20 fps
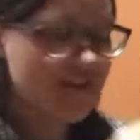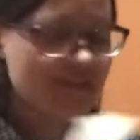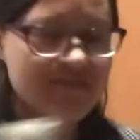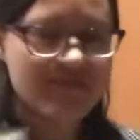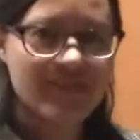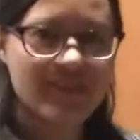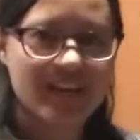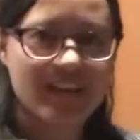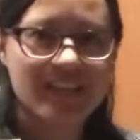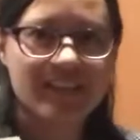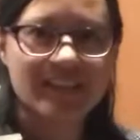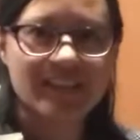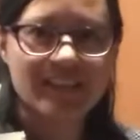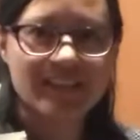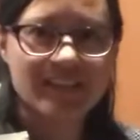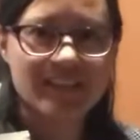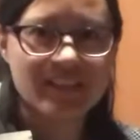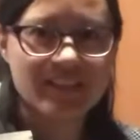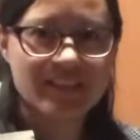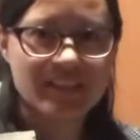
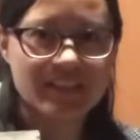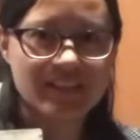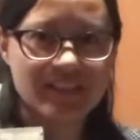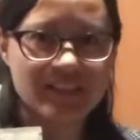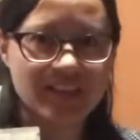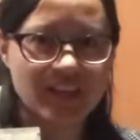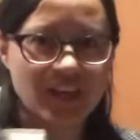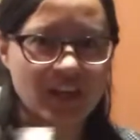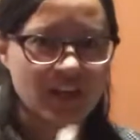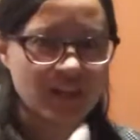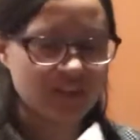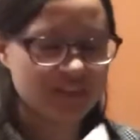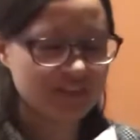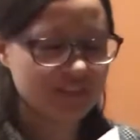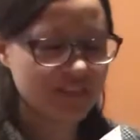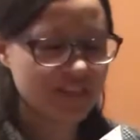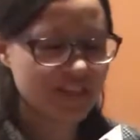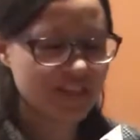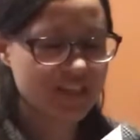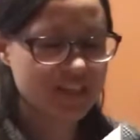finely the
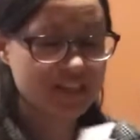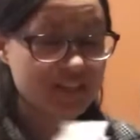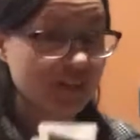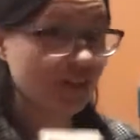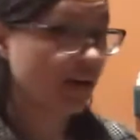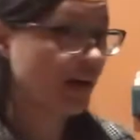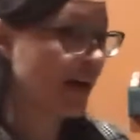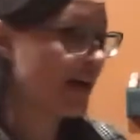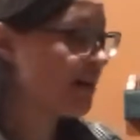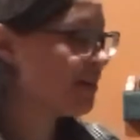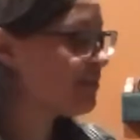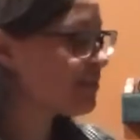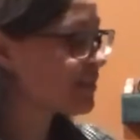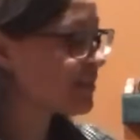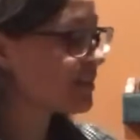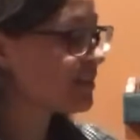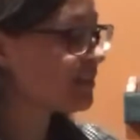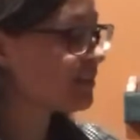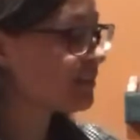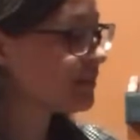tea is ground
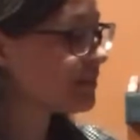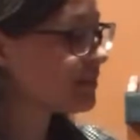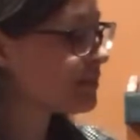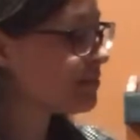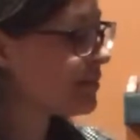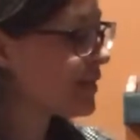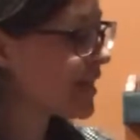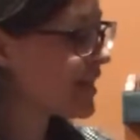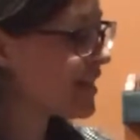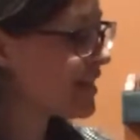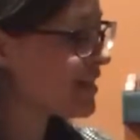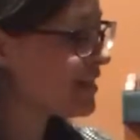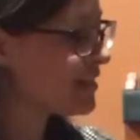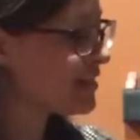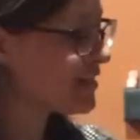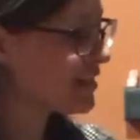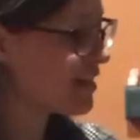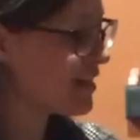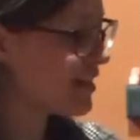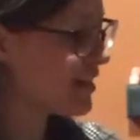in the little bags.
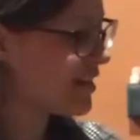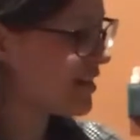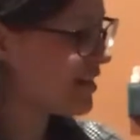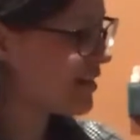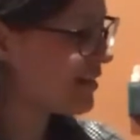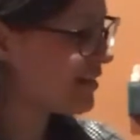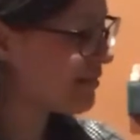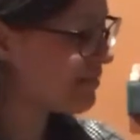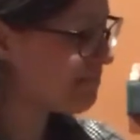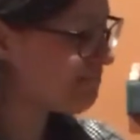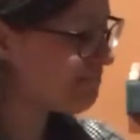I